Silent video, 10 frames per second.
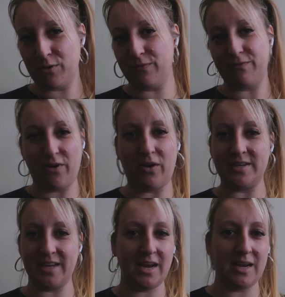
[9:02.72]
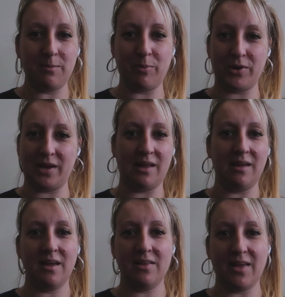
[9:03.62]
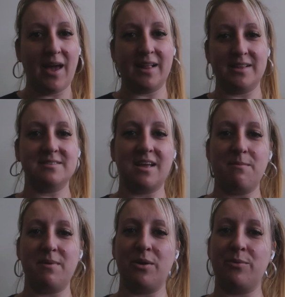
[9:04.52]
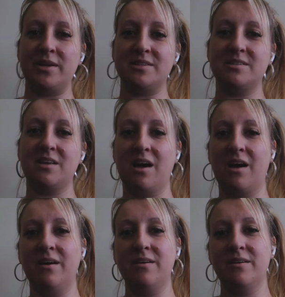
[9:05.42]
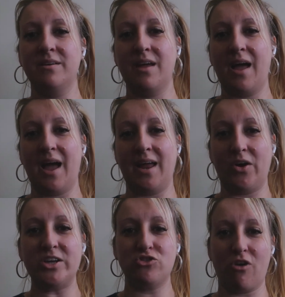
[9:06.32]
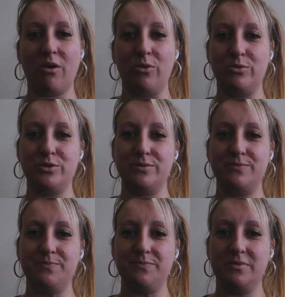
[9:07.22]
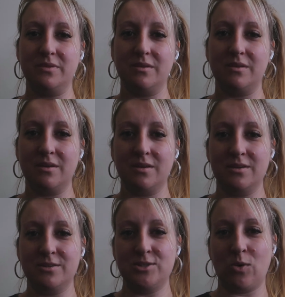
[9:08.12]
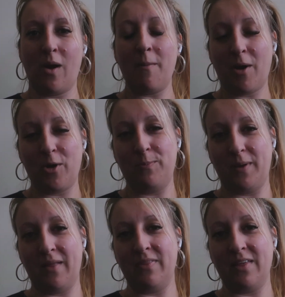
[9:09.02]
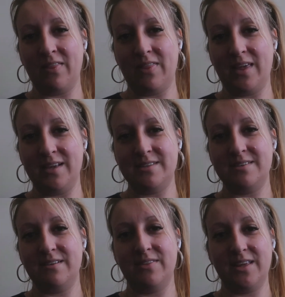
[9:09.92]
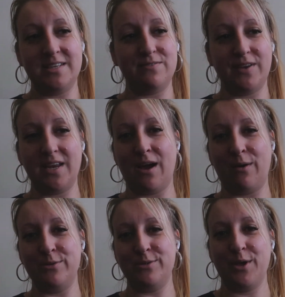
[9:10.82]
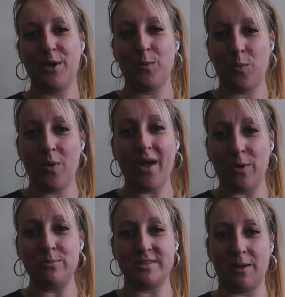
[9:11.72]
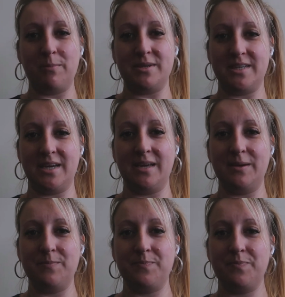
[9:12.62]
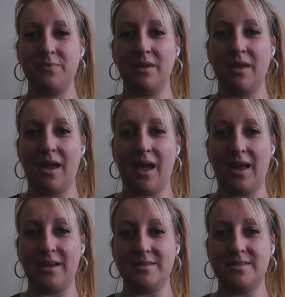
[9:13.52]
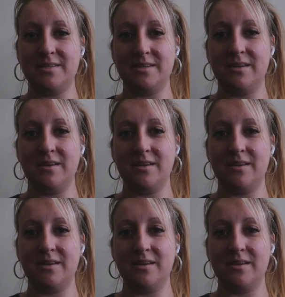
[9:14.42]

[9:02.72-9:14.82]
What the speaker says: couldn't find anybody that had the same illness as her, and I struggled. So I'm hoping that these videos will help somebody and